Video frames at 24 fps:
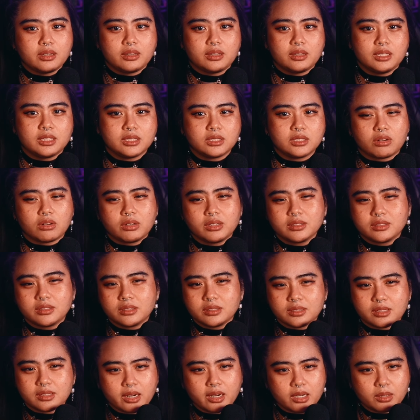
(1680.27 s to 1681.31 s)
things aren't
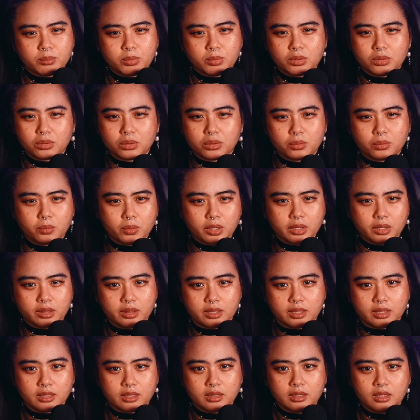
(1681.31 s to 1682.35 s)
desirable or worth
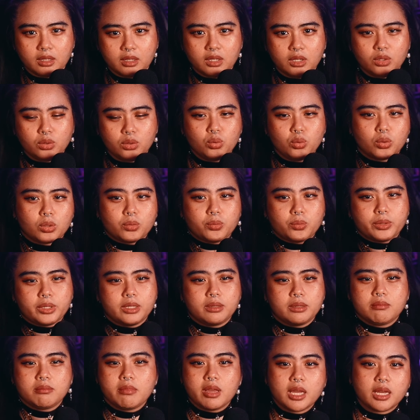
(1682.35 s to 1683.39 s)
it, nor would
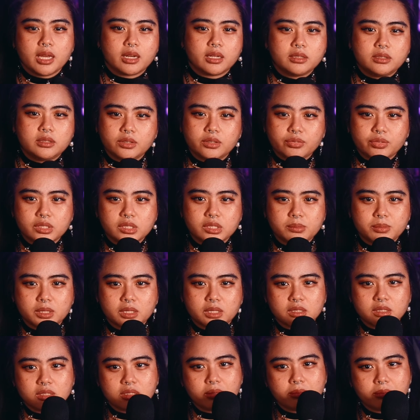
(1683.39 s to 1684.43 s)
it make a difference
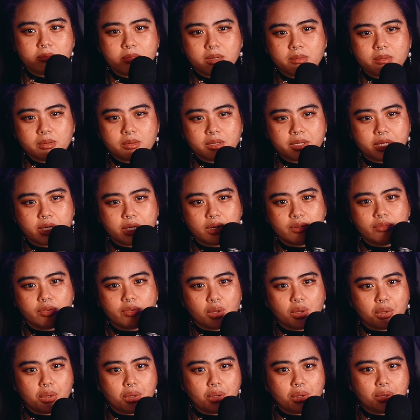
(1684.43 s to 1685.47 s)
because the memory of
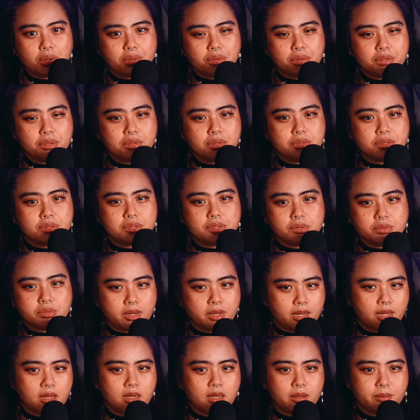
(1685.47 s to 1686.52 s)
all those you
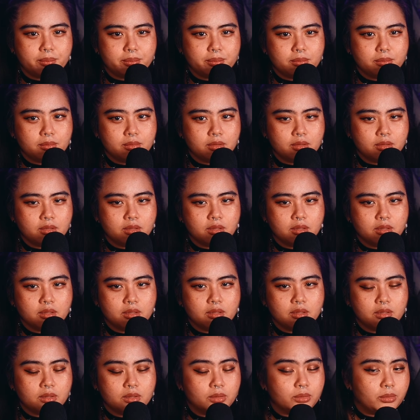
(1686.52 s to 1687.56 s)
help
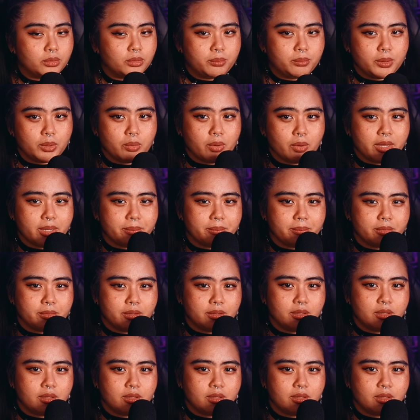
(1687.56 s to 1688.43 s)
would be wiped.